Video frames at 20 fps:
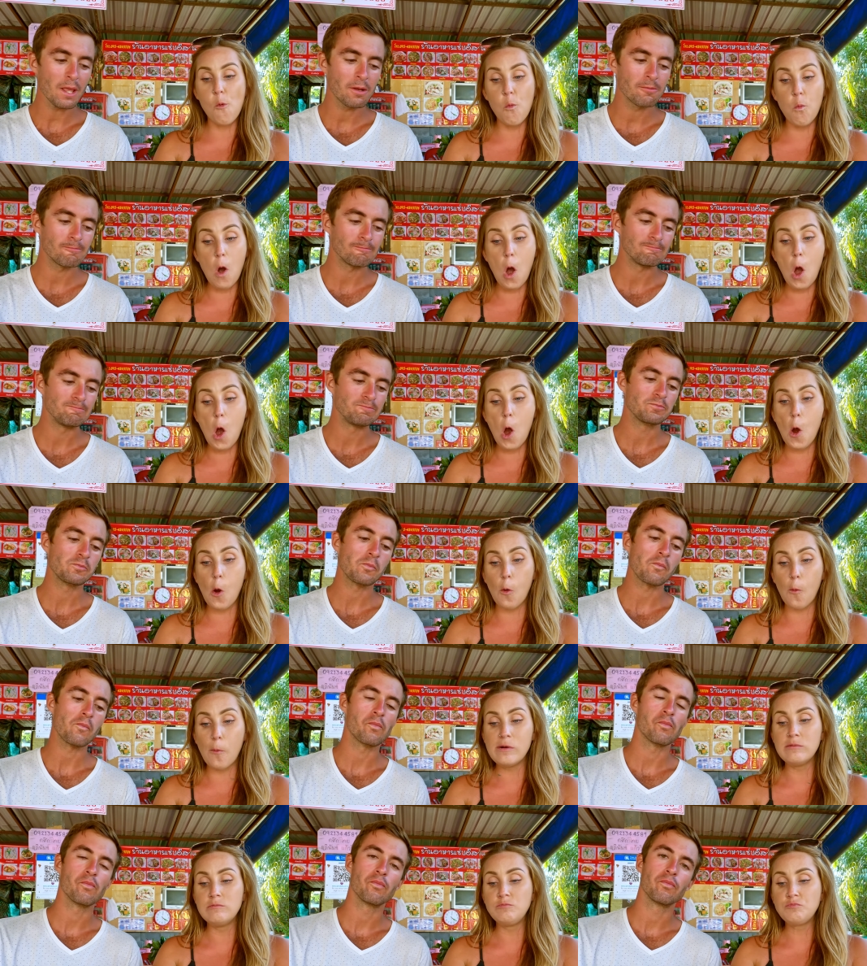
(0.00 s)

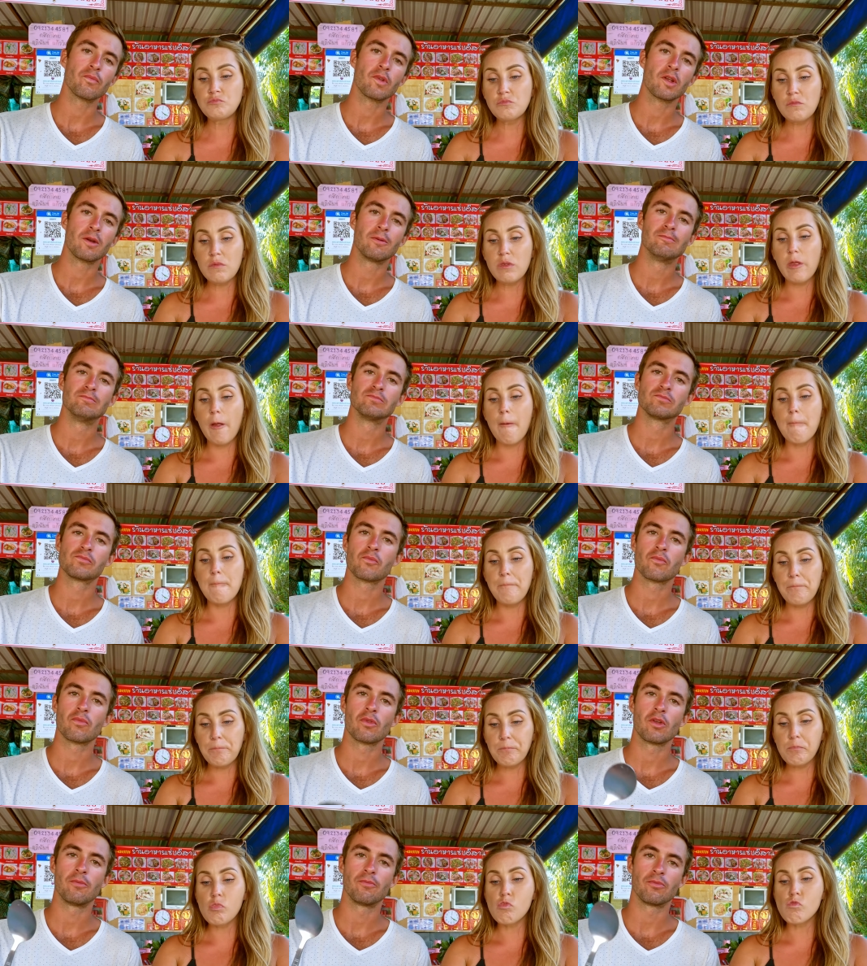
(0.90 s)
Speaker 1: Whoa.
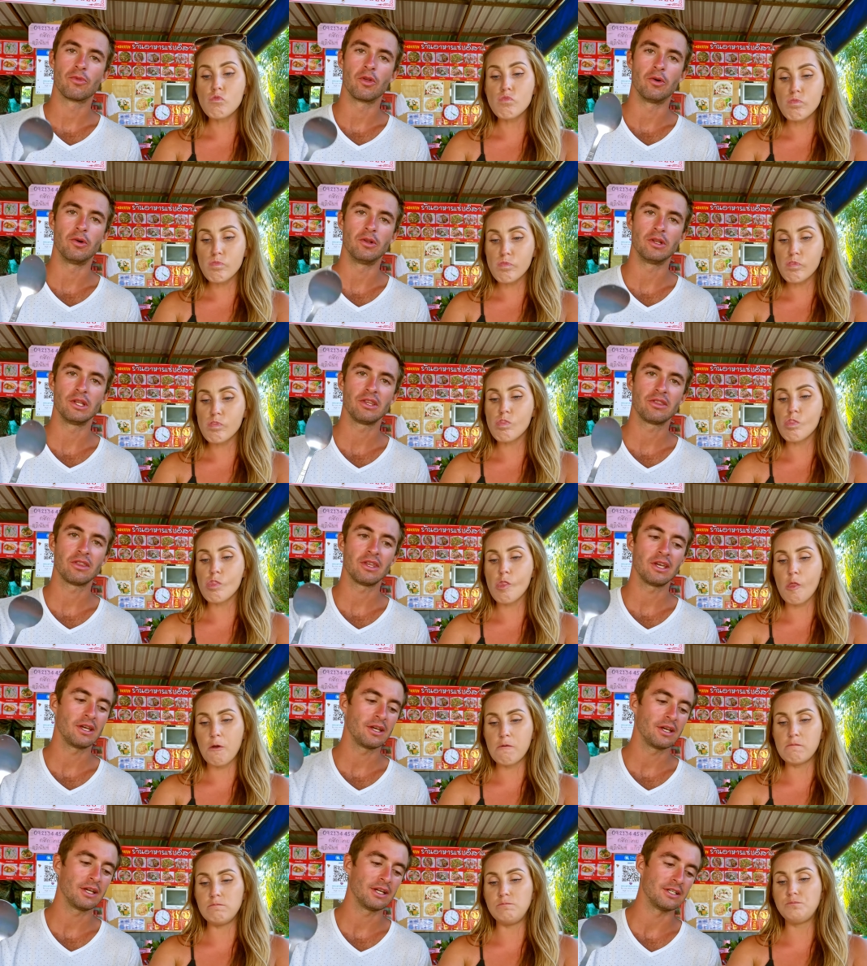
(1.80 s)
Speaker 2: The only
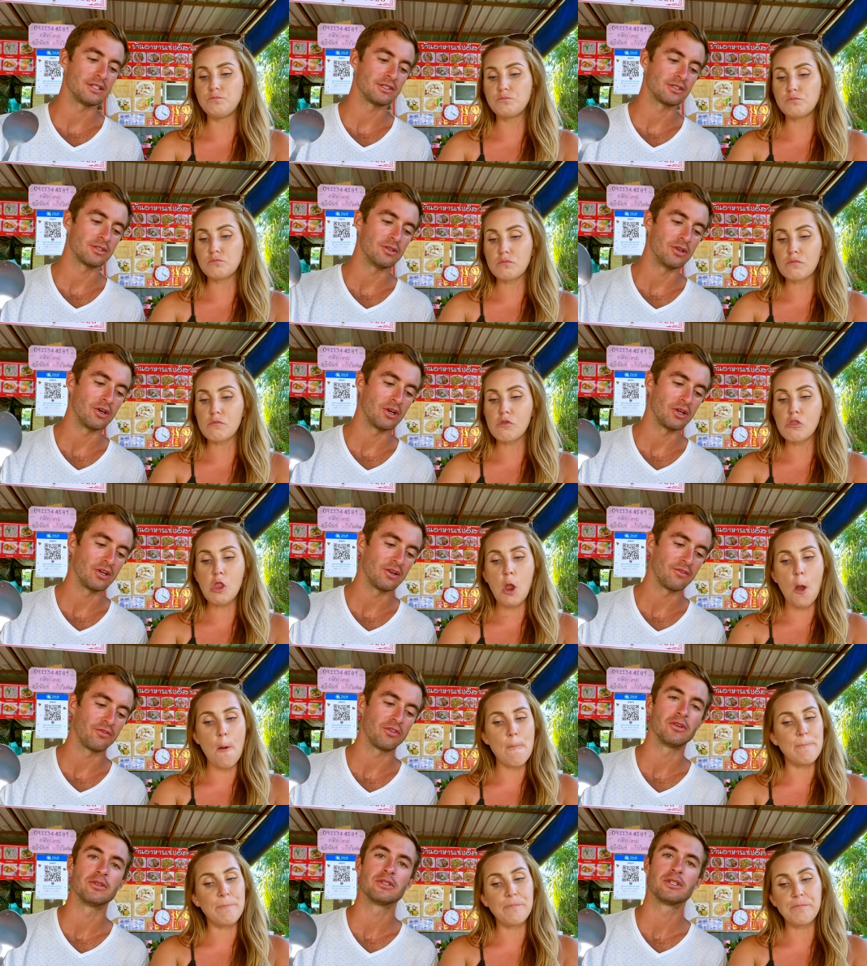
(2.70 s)
thing is, not
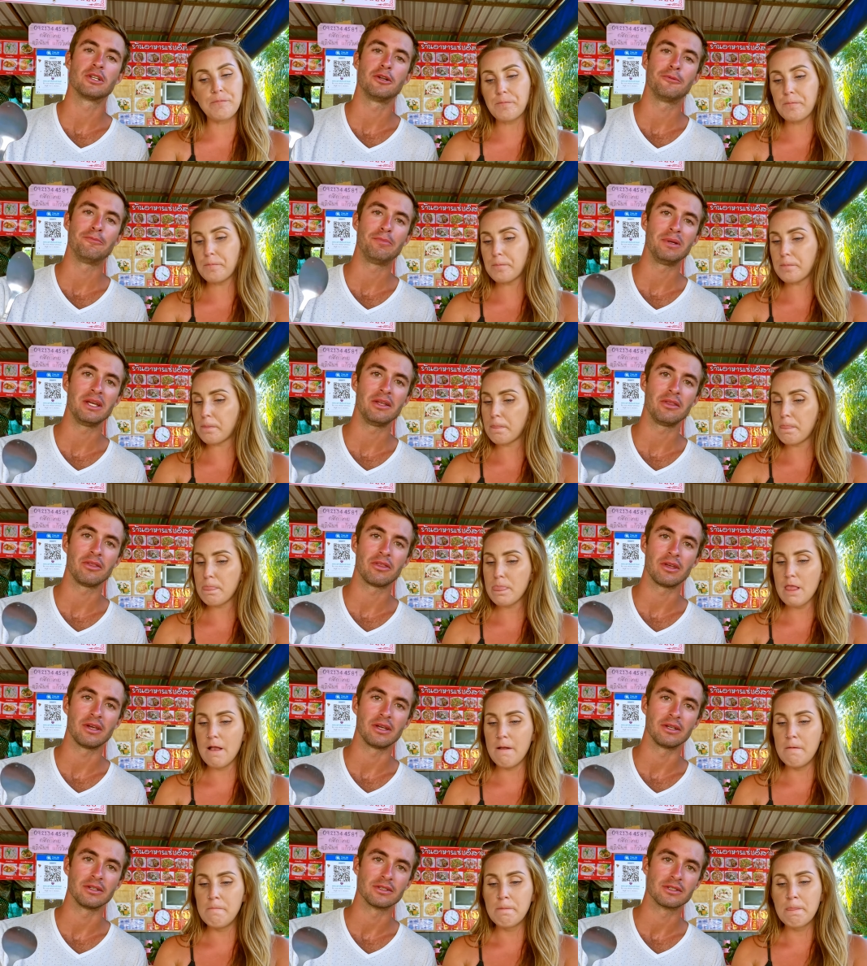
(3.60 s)
enough those little bean
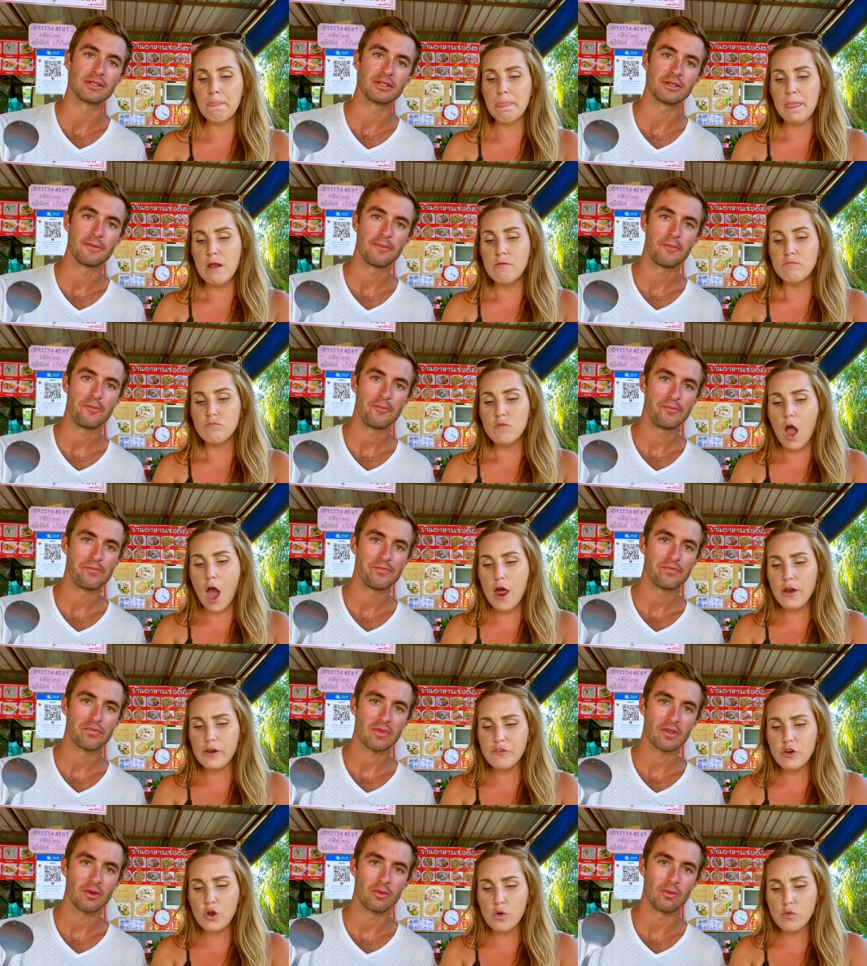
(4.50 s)
things.
Speaker 1: I
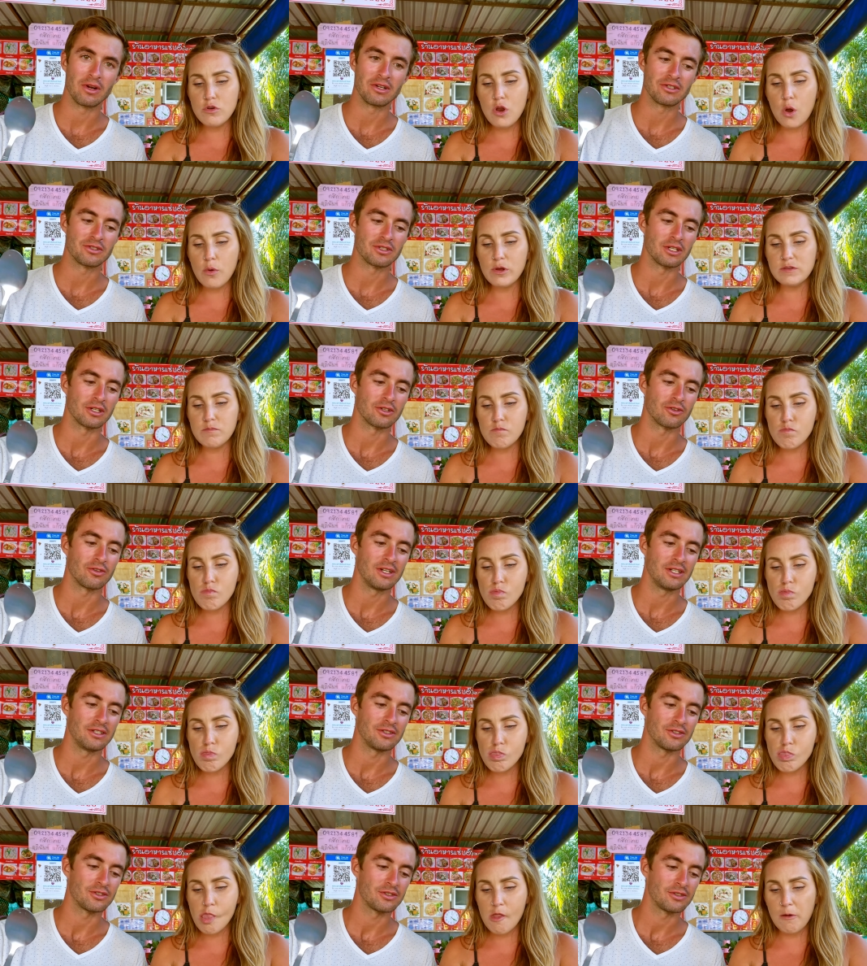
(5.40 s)
don't even know. Where's no, the
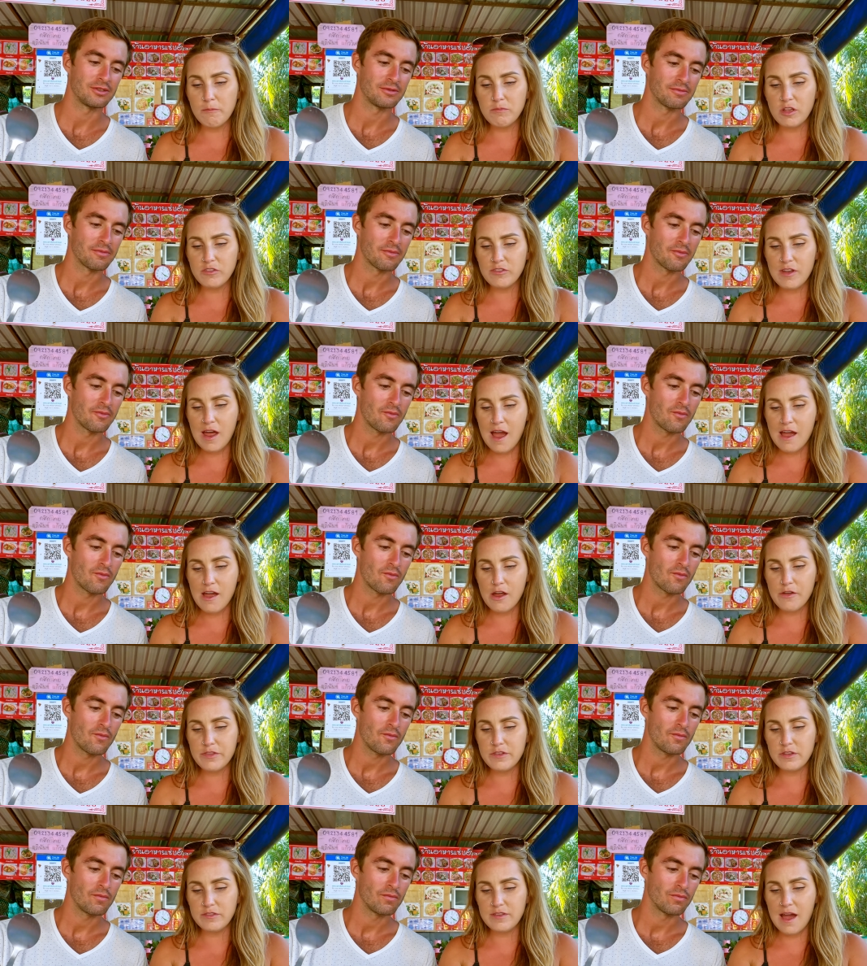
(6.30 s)
crunch? Does it, ha-
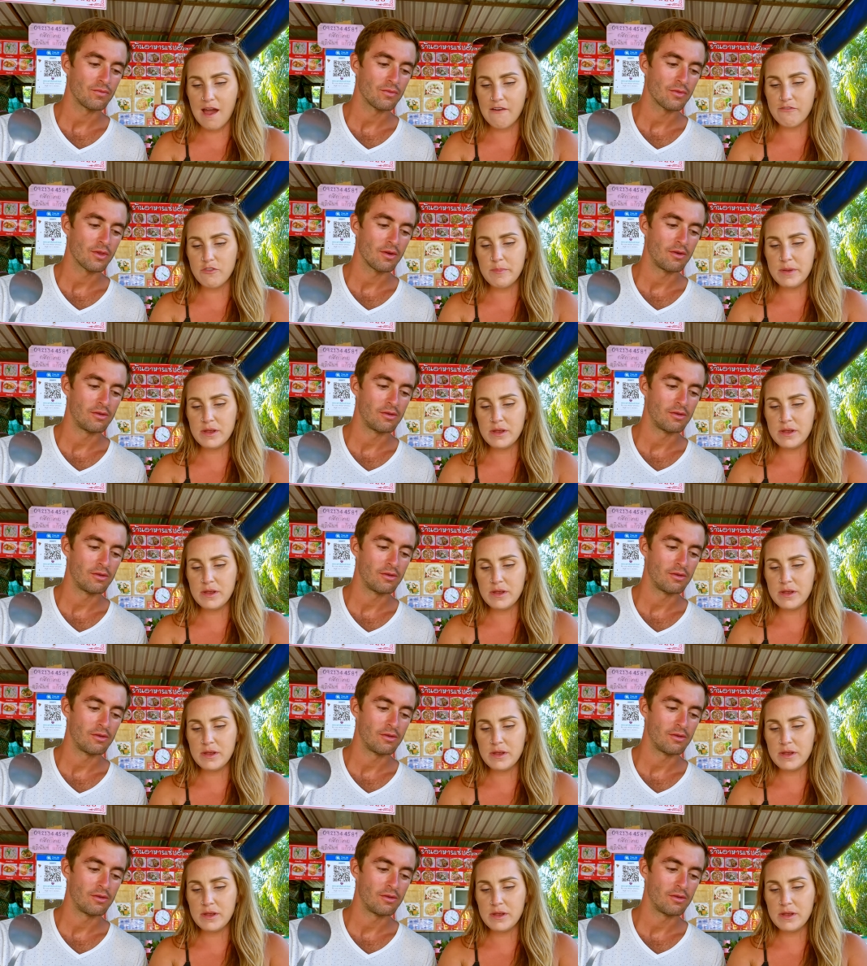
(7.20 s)
uh, does it have the